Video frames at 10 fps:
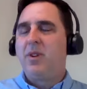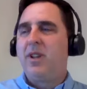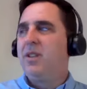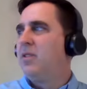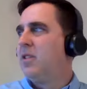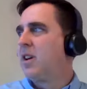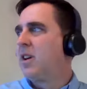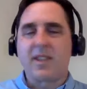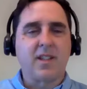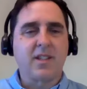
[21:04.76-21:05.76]
we
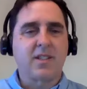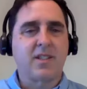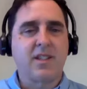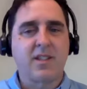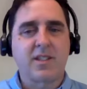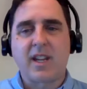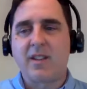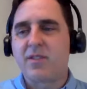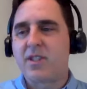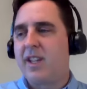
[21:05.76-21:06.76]
look at this
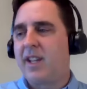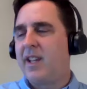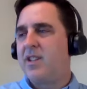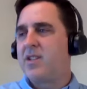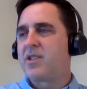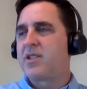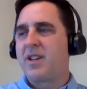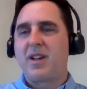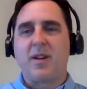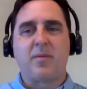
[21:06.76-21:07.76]
inside of Seagate as
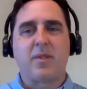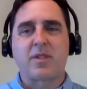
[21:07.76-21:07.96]
um,